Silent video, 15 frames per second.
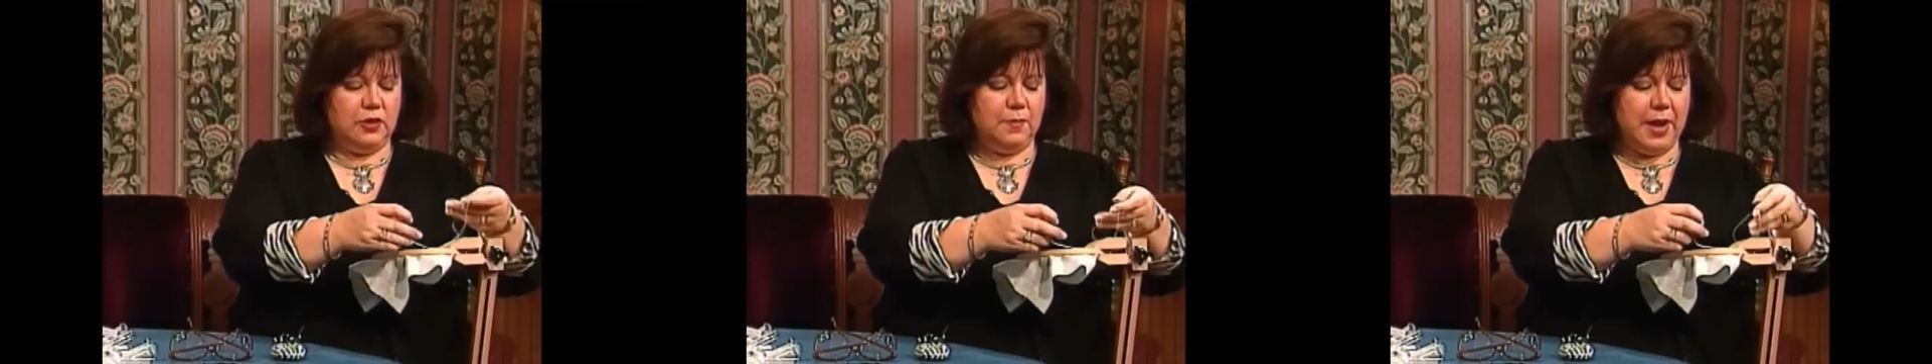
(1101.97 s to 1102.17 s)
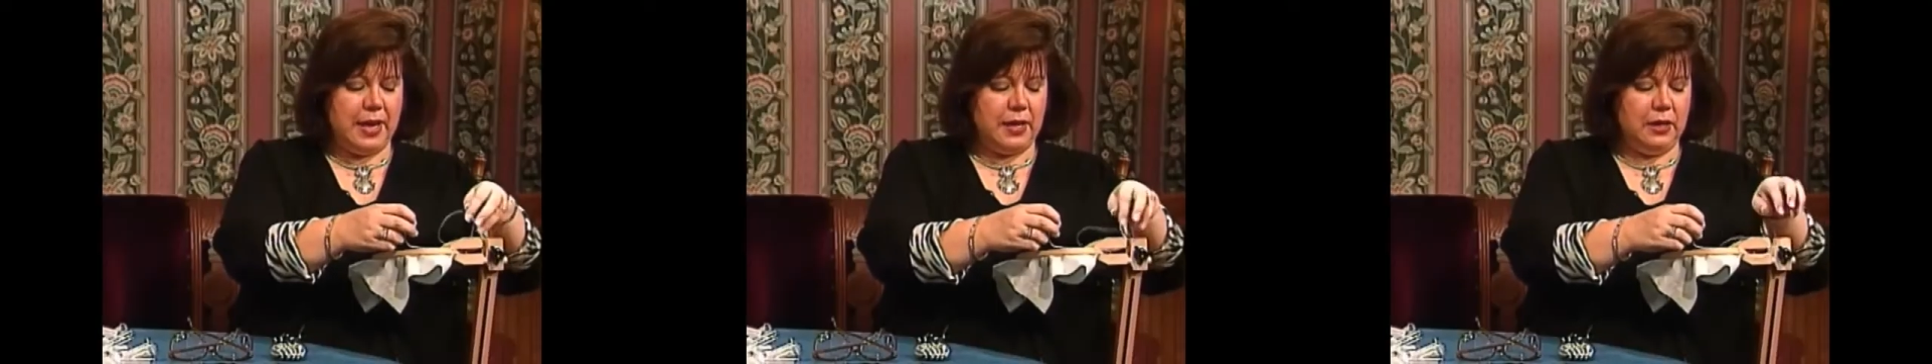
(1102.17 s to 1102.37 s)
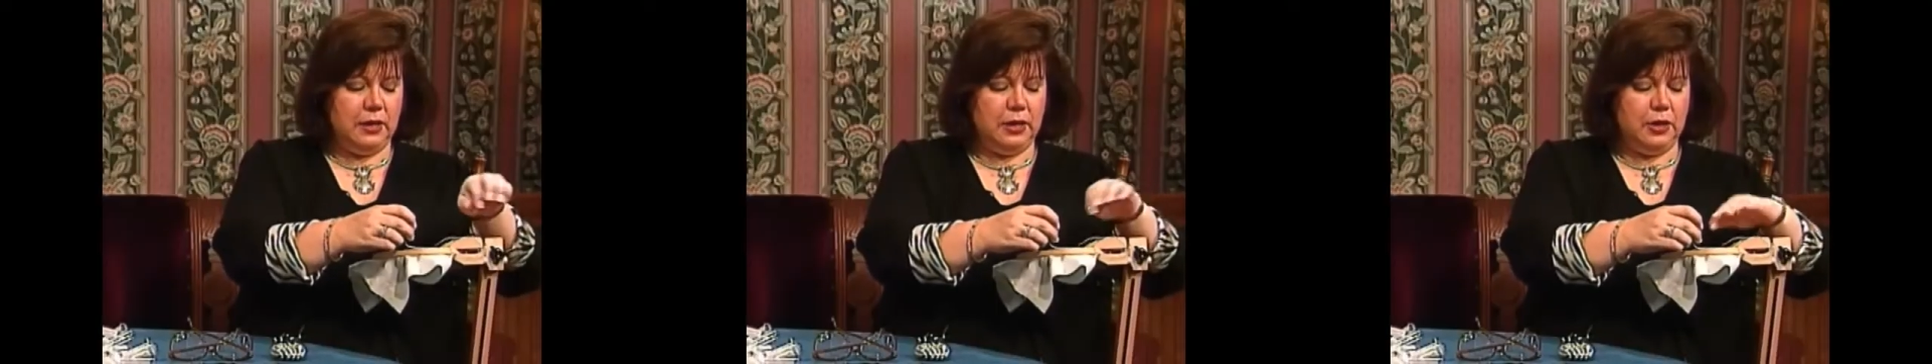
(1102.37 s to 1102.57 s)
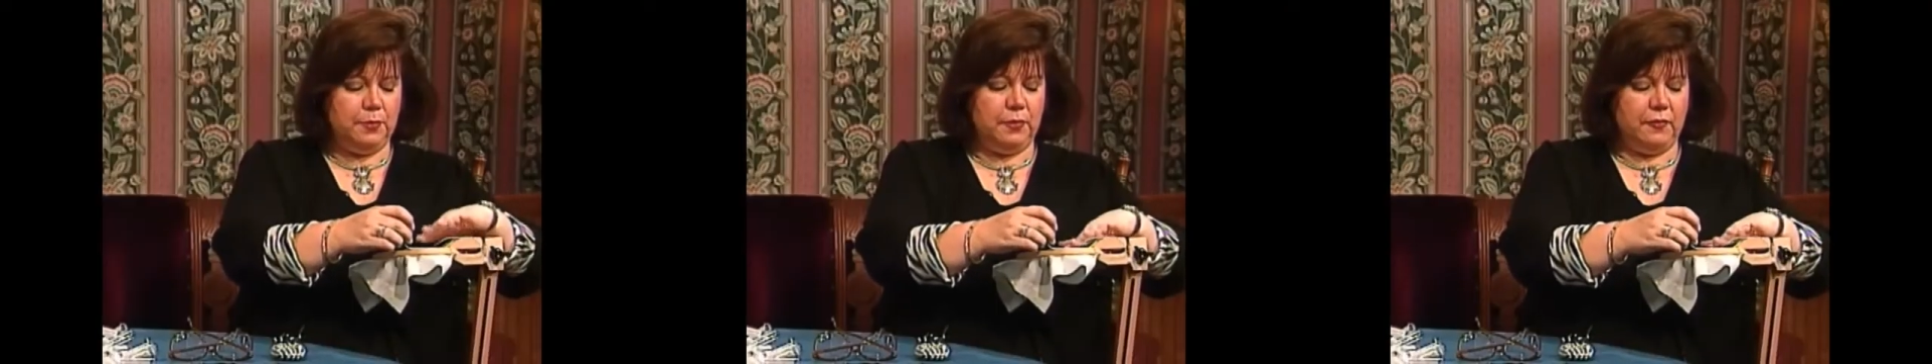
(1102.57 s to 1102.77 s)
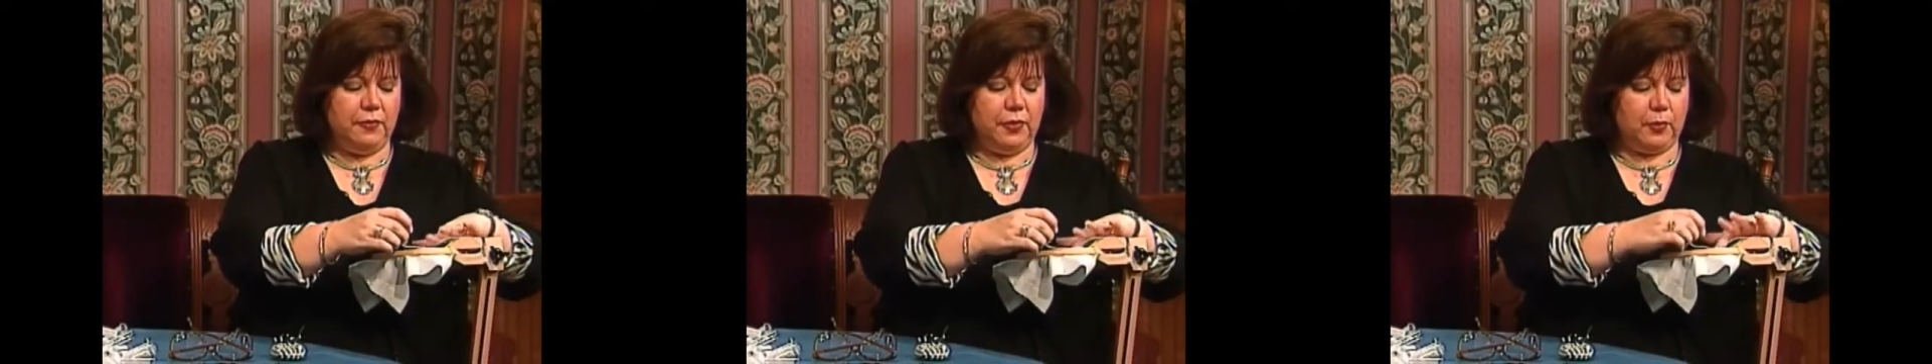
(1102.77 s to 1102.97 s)
make a
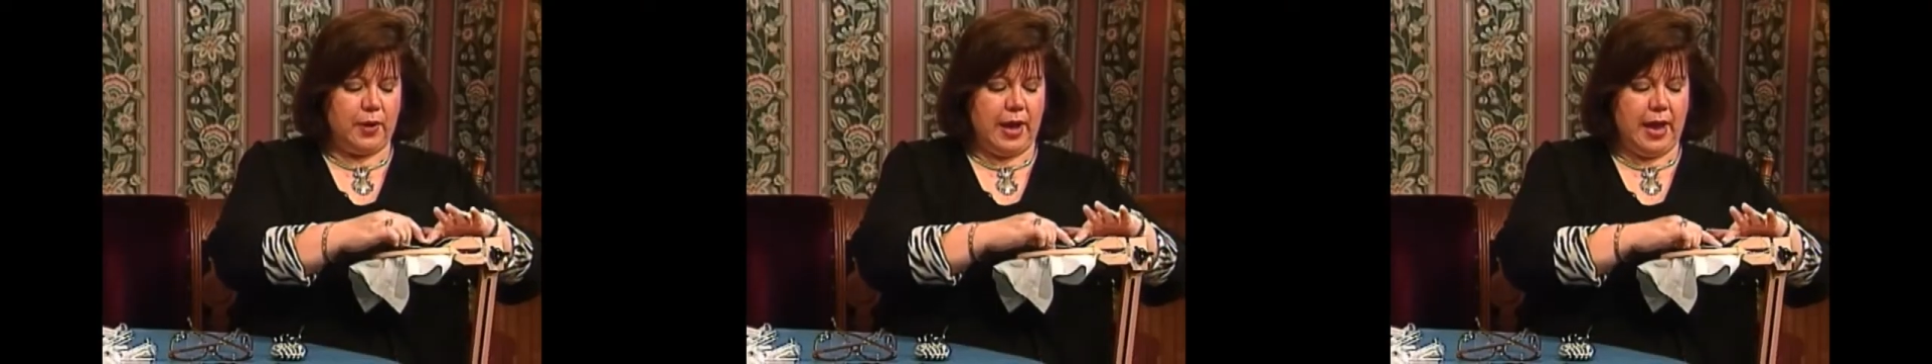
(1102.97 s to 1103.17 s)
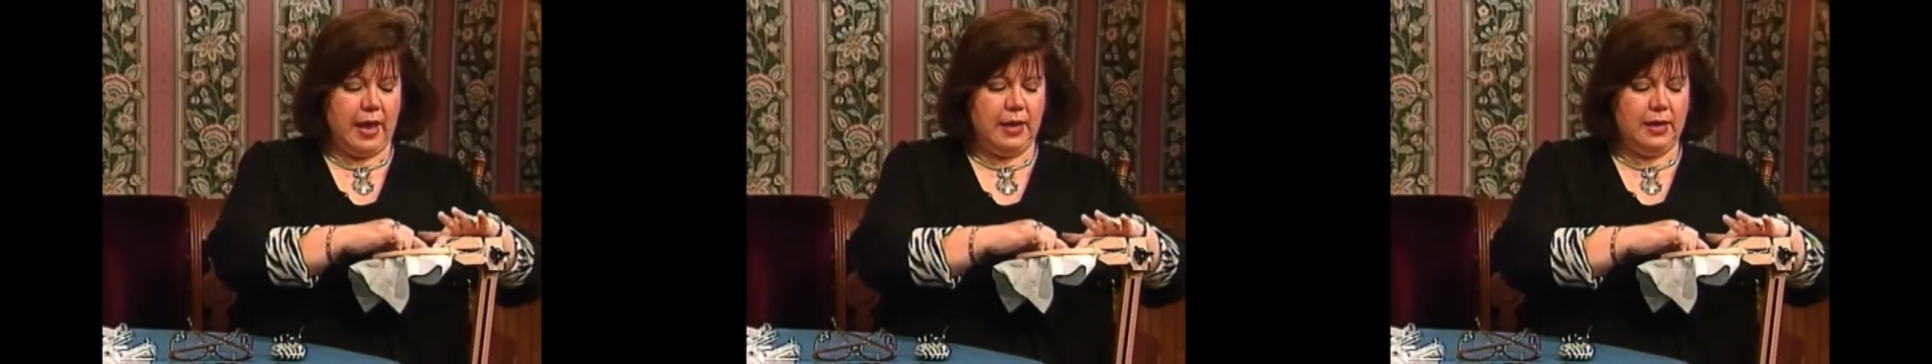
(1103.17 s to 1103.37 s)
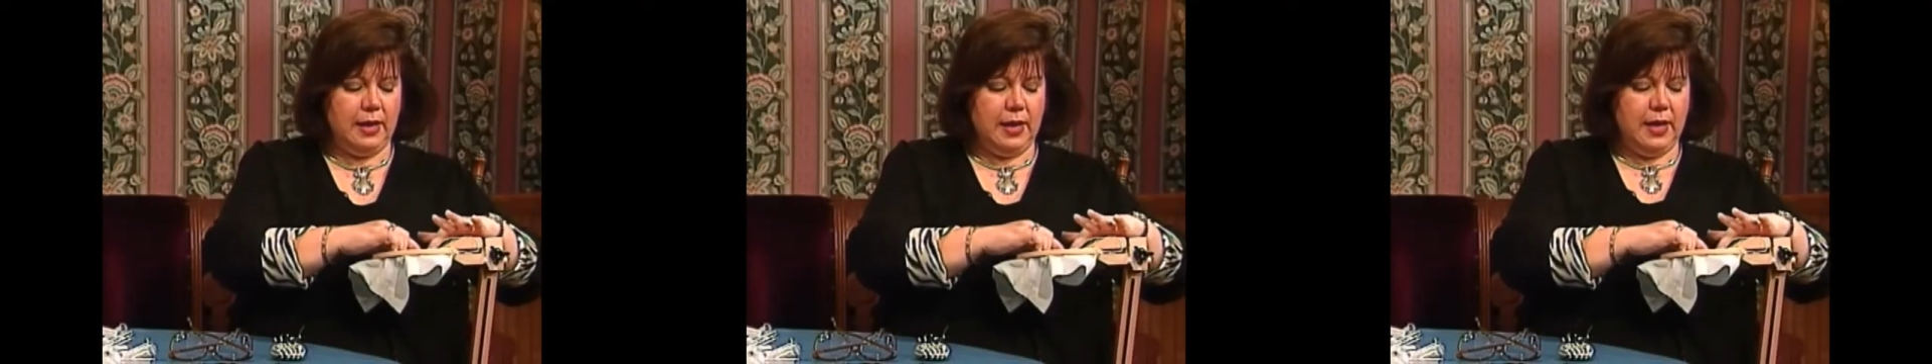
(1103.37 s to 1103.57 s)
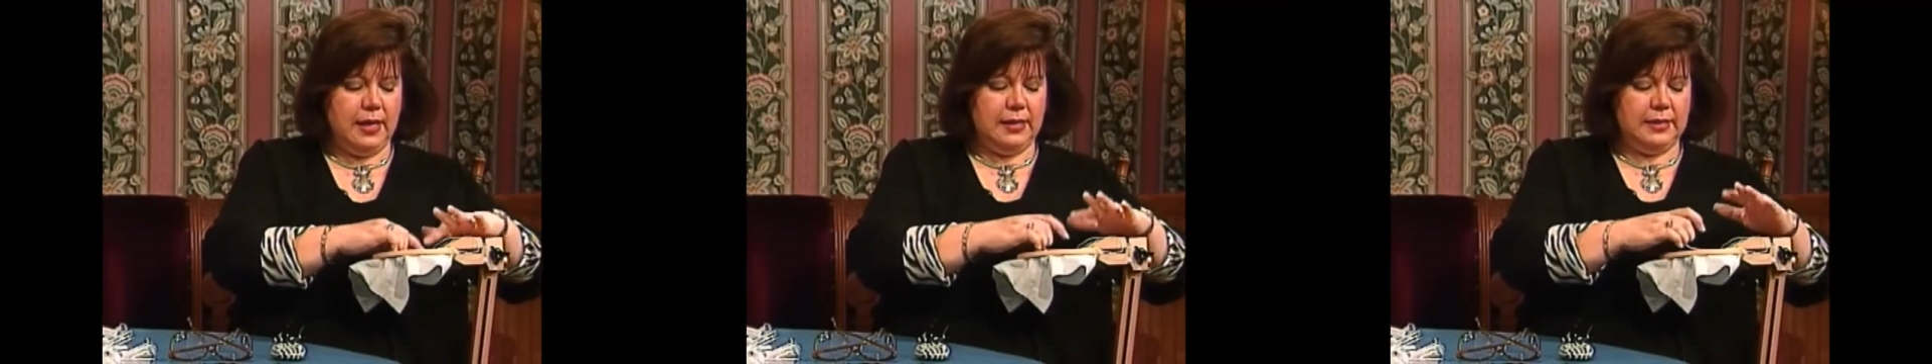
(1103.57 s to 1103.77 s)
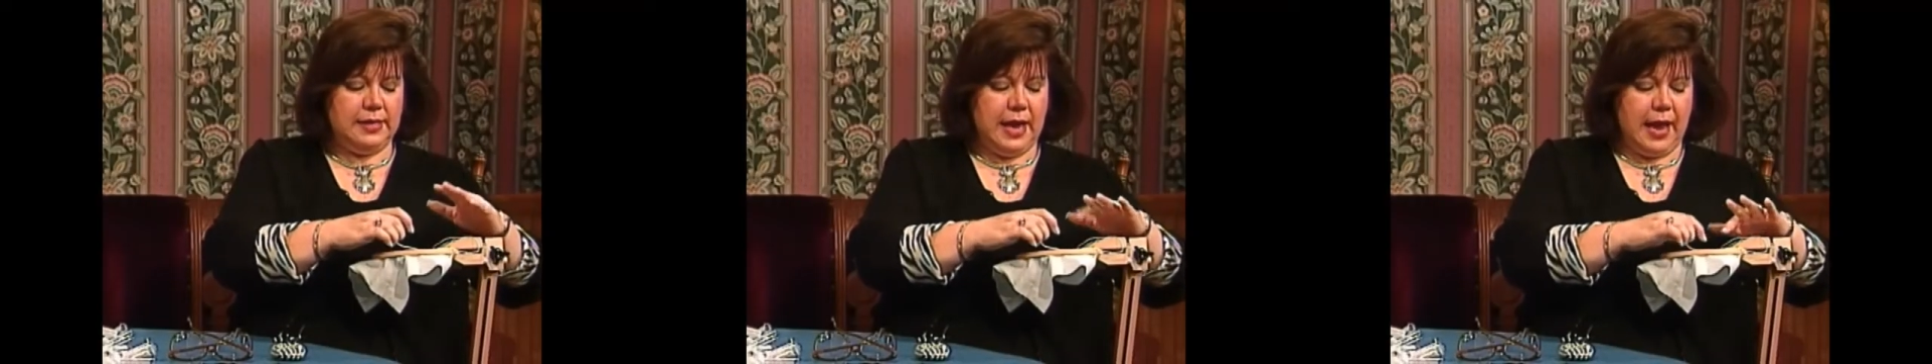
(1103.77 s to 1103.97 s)
loop of thread
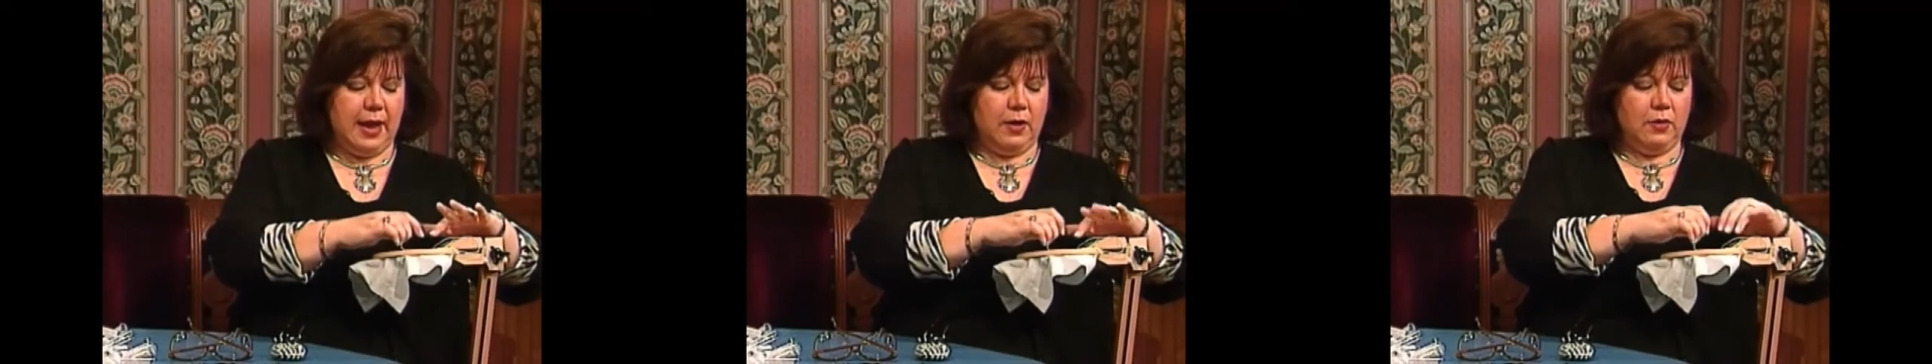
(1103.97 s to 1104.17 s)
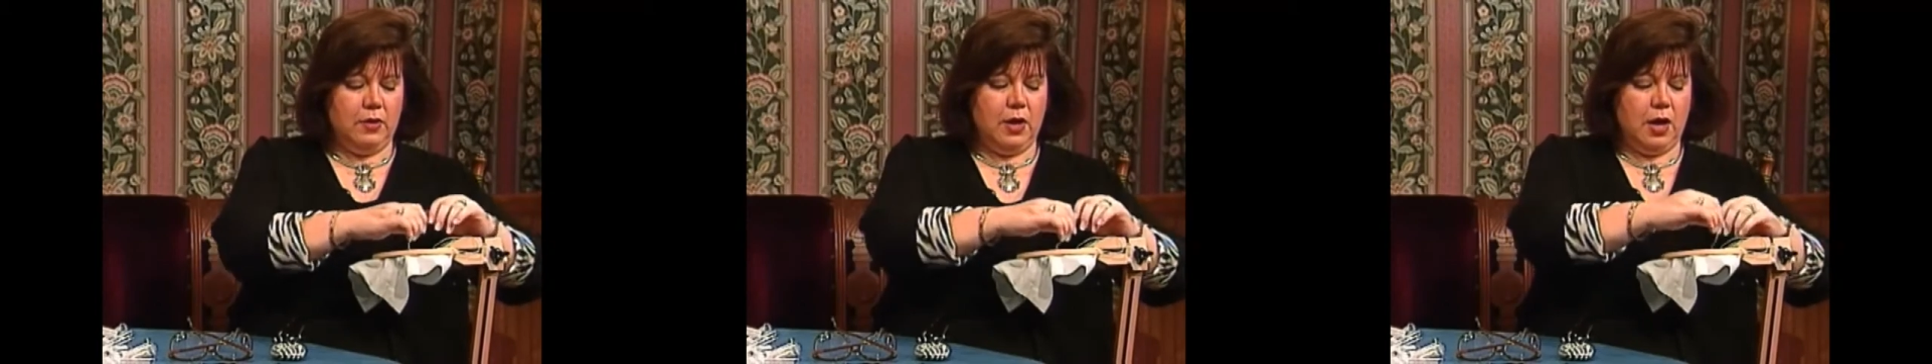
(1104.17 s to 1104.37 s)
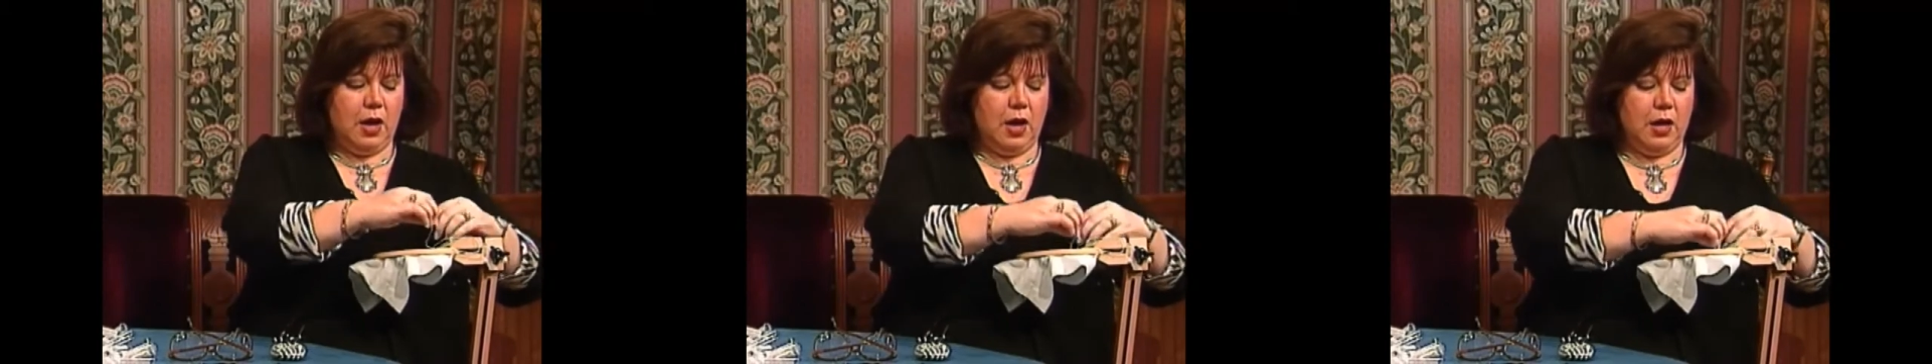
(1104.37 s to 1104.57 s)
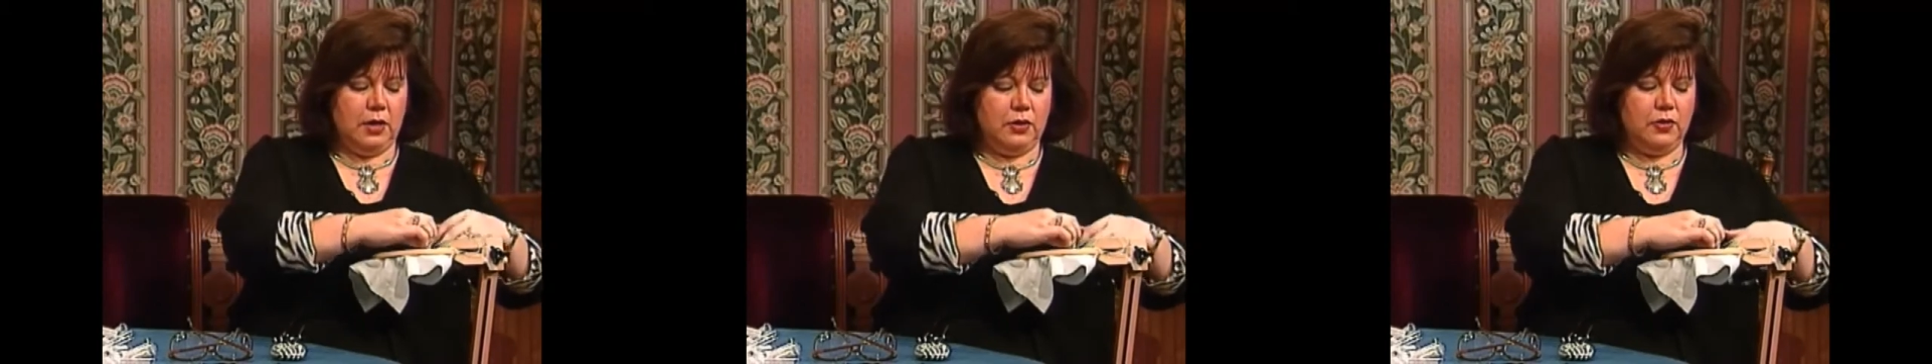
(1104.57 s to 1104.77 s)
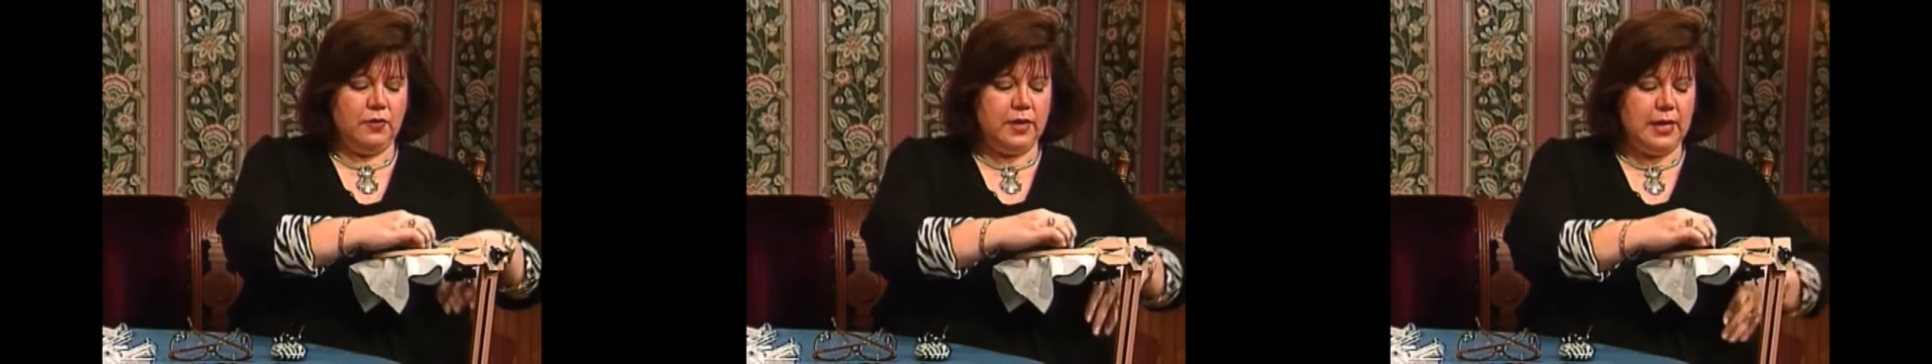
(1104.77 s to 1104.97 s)
down under the